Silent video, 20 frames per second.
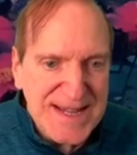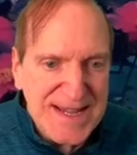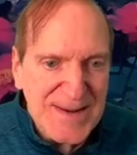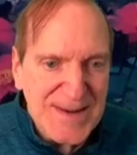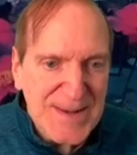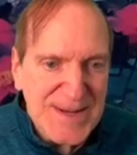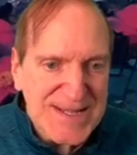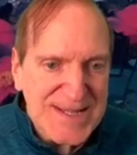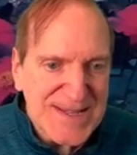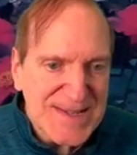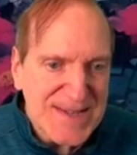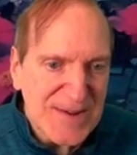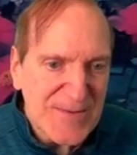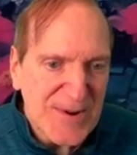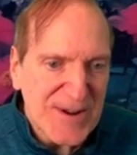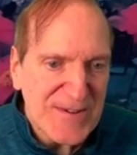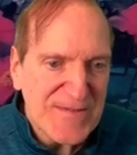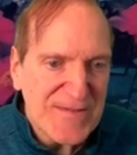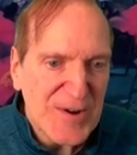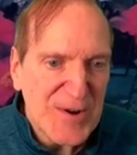Kind of like to see
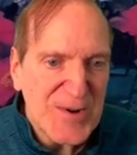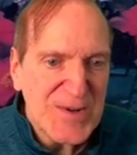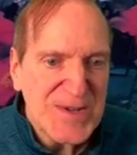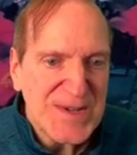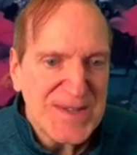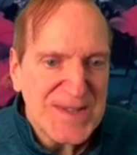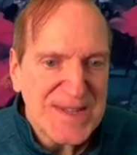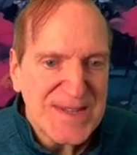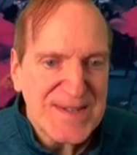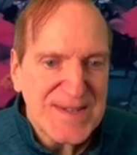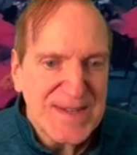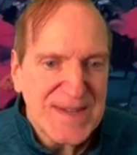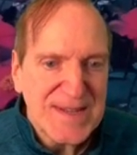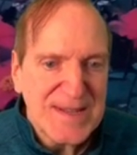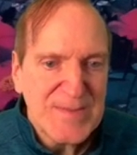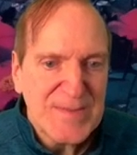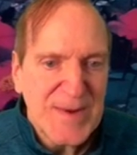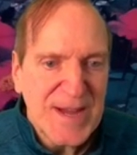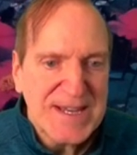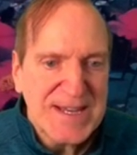what version this
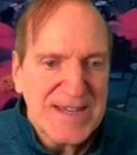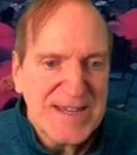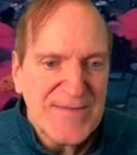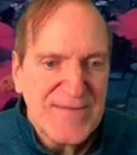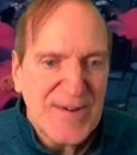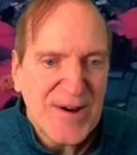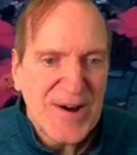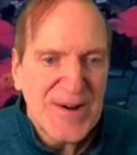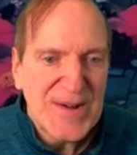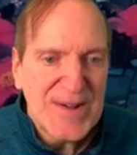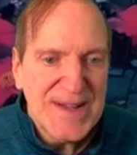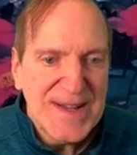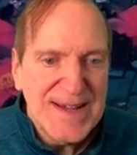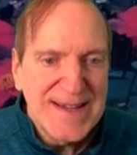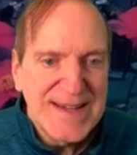is by default.